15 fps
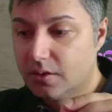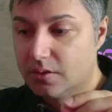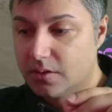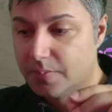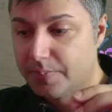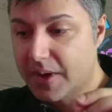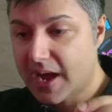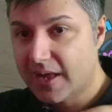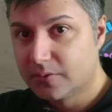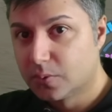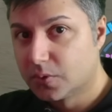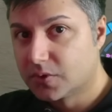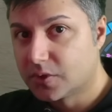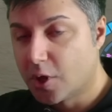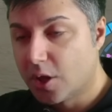the bars
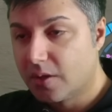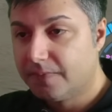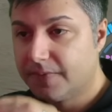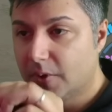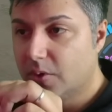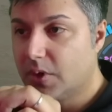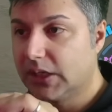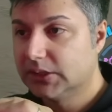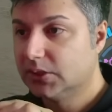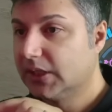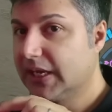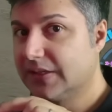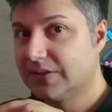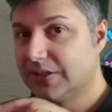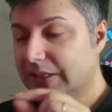will slowly fill until it
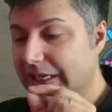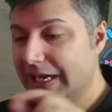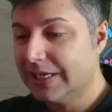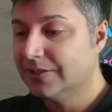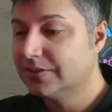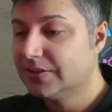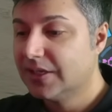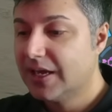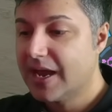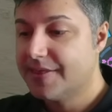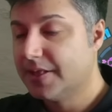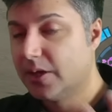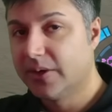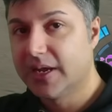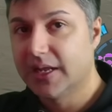gets to the end, and
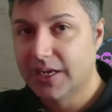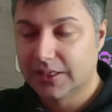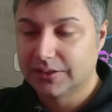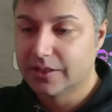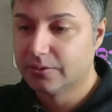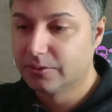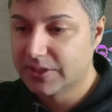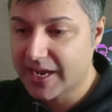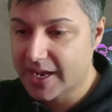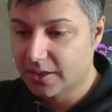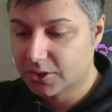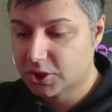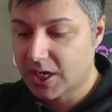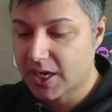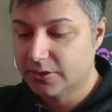then I'll get another inhaler
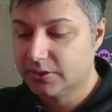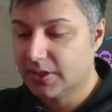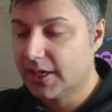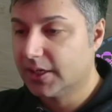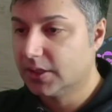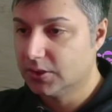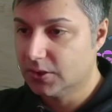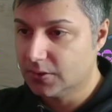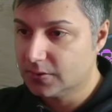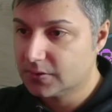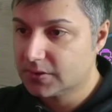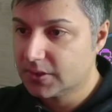charge that I can use.